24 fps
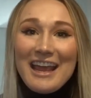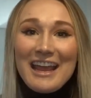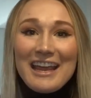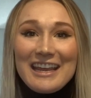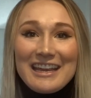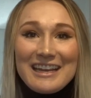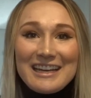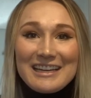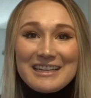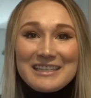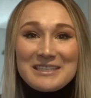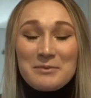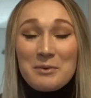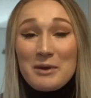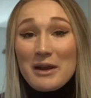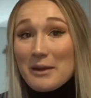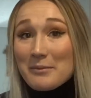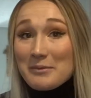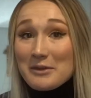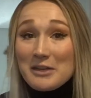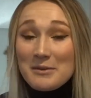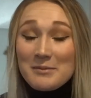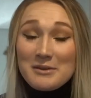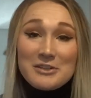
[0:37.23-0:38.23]
And what
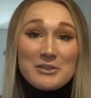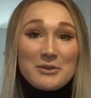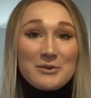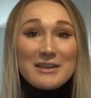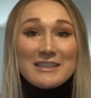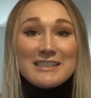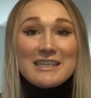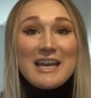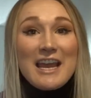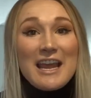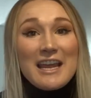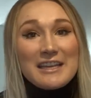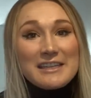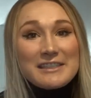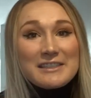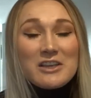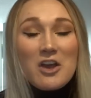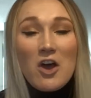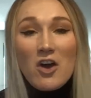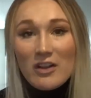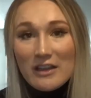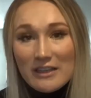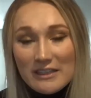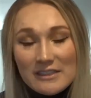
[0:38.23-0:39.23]
I'm gonna be doing today
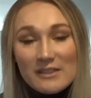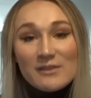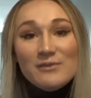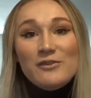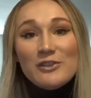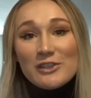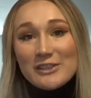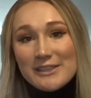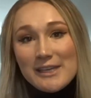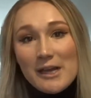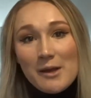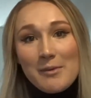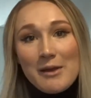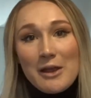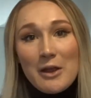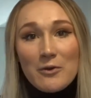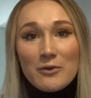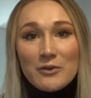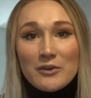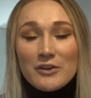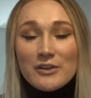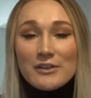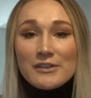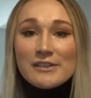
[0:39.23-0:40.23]
is calling some for sale by
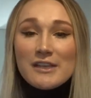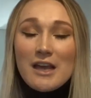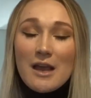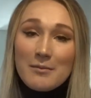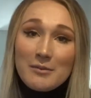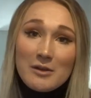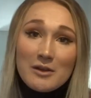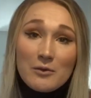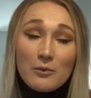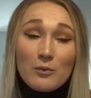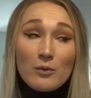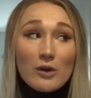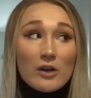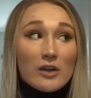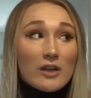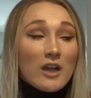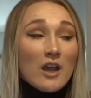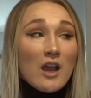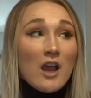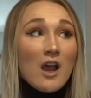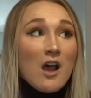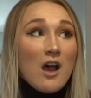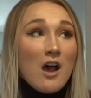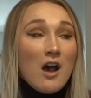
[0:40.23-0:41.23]
owners. I'm gonna
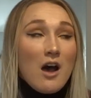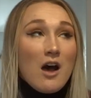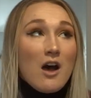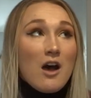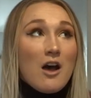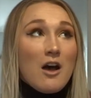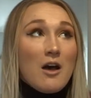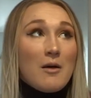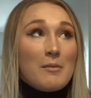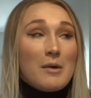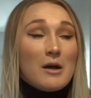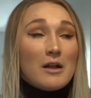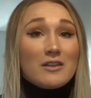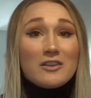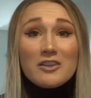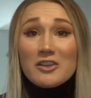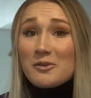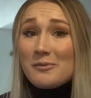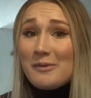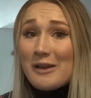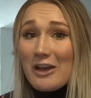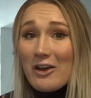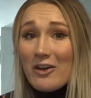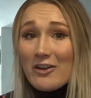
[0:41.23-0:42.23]
work a
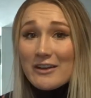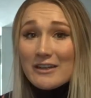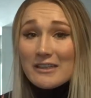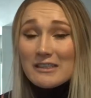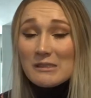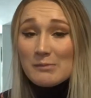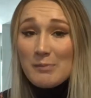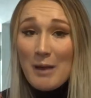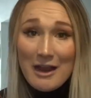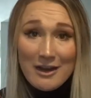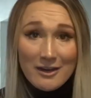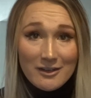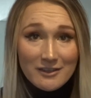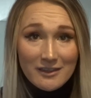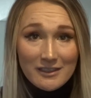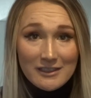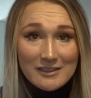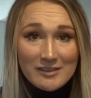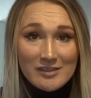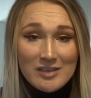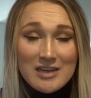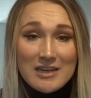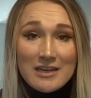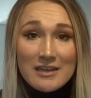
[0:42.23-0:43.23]
little bit on expired
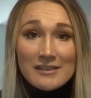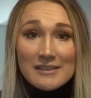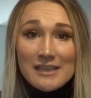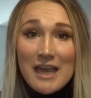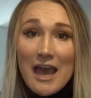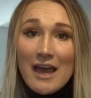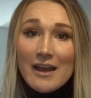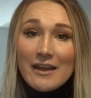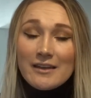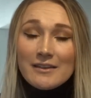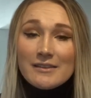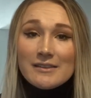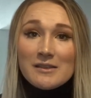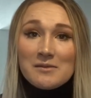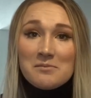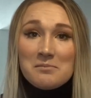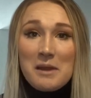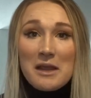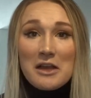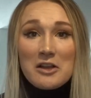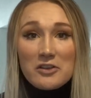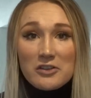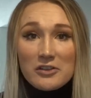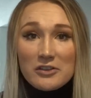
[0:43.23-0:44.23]
listings, adding some
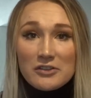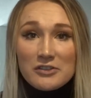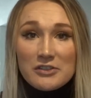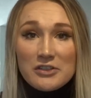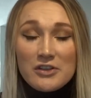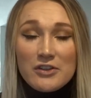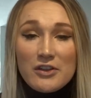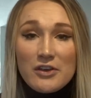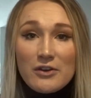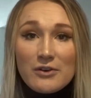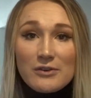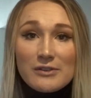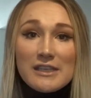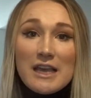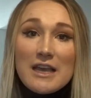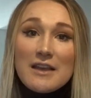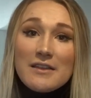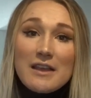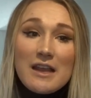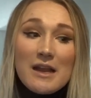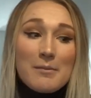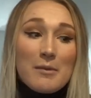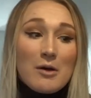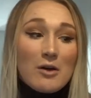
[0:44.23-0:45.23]
mailers to those.
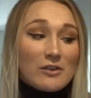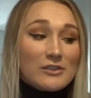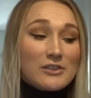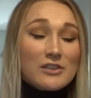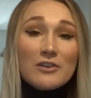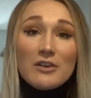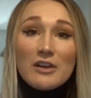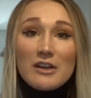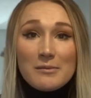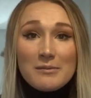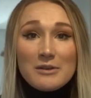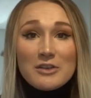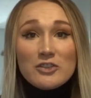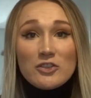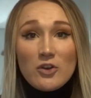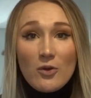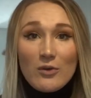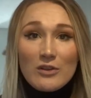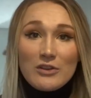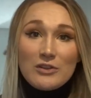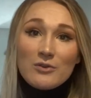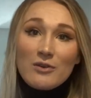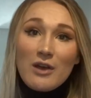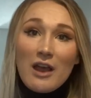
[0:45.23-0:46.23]
And then I'm also gonna be
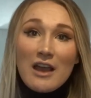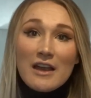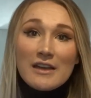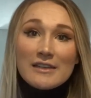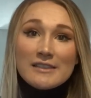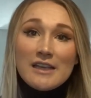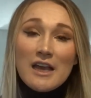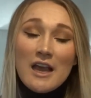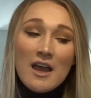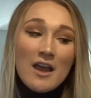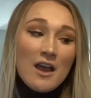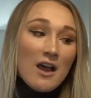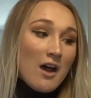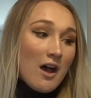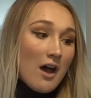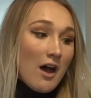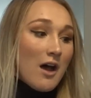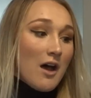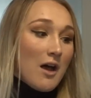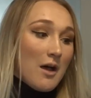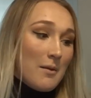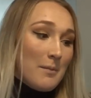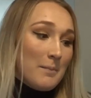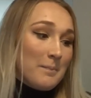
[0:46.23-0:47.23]
showing you guys
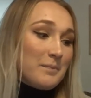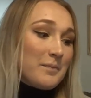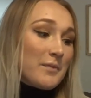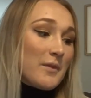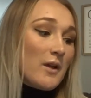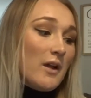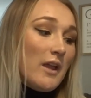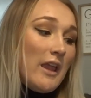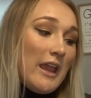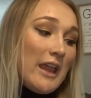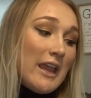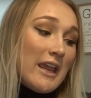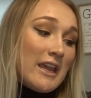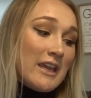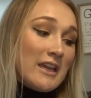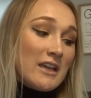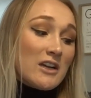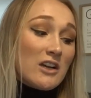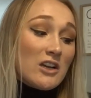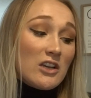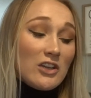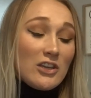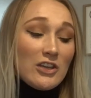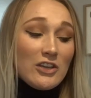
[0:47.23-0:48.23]

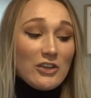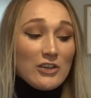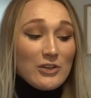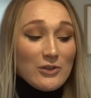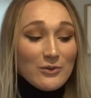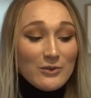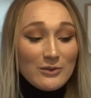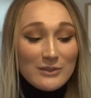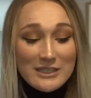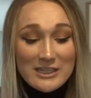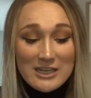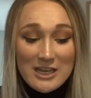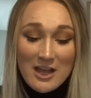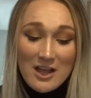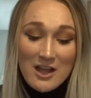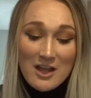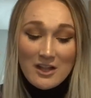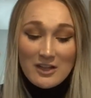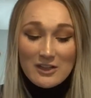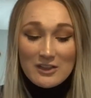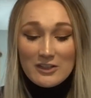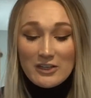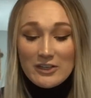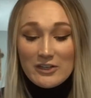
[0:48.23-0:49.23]
a cute
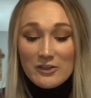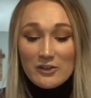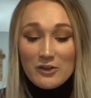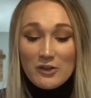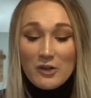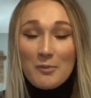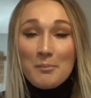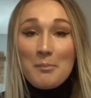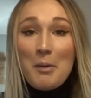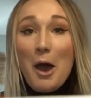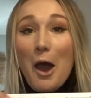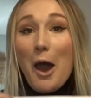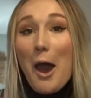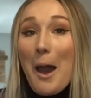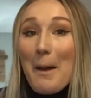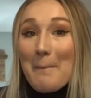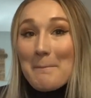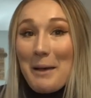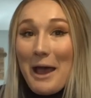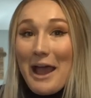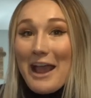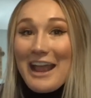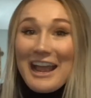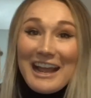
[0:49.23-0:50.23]
little
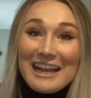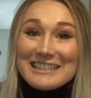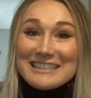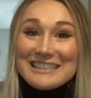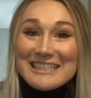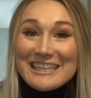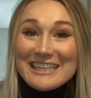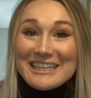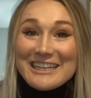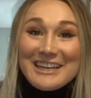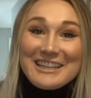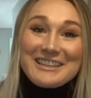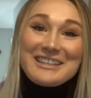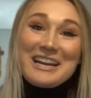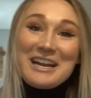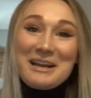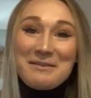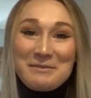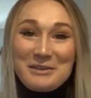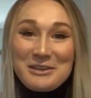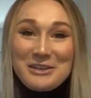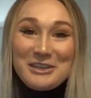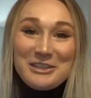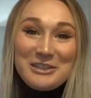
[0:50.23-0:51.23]
pop by idea that
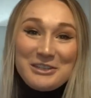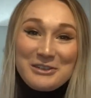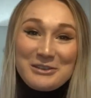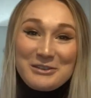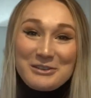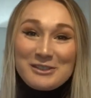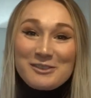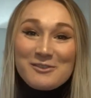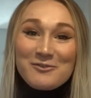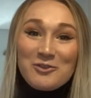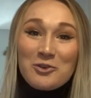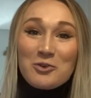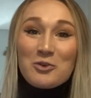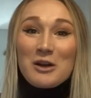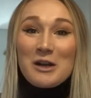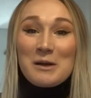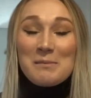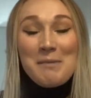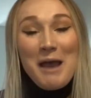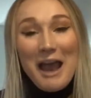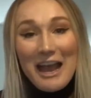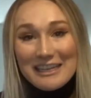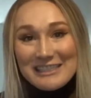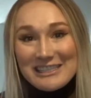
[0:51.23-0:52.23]
I'm gonna use
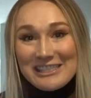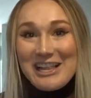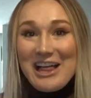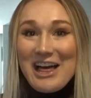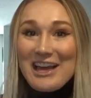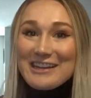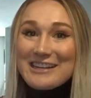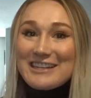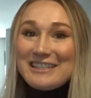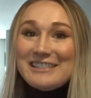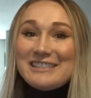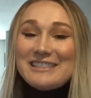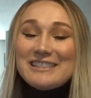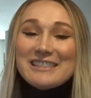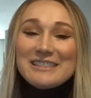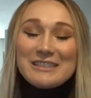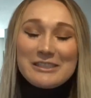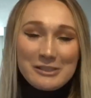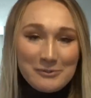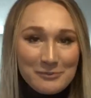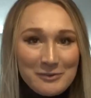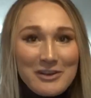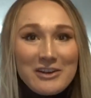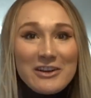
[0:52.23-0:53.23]
for past clients,
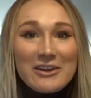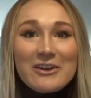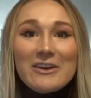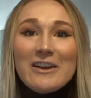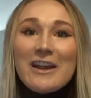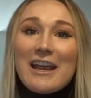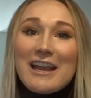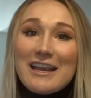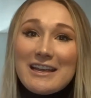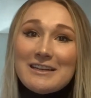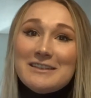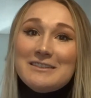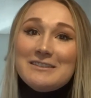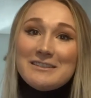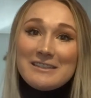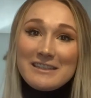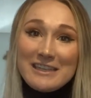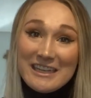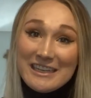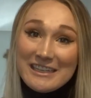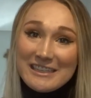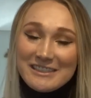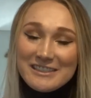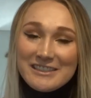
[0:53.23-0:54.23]
sphere, and
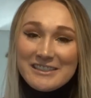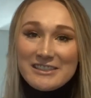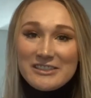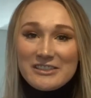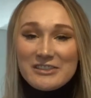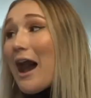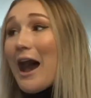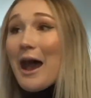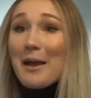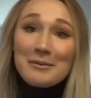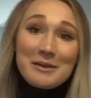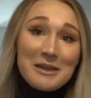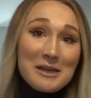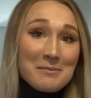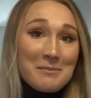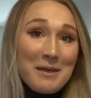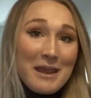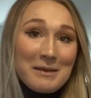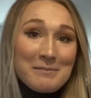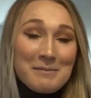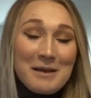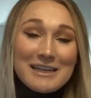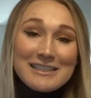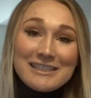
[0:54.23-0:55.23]
leads. I'm gonna
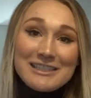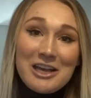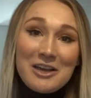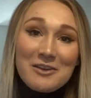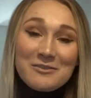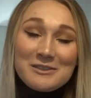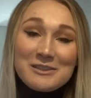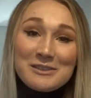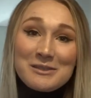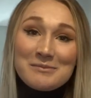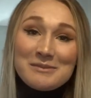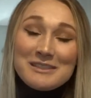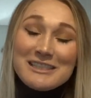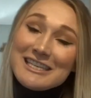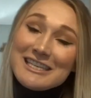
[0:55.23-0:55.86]
make myself some